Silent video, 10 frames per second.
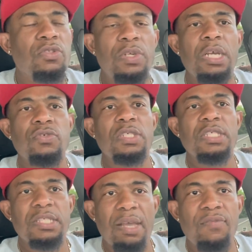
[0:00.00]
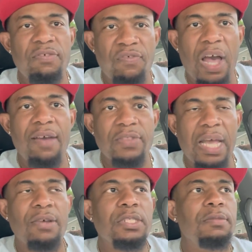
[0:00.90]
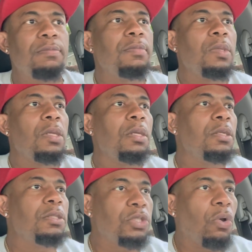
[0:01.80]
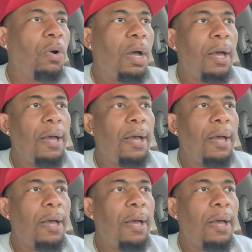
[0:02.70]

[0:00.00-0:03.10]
375,000. So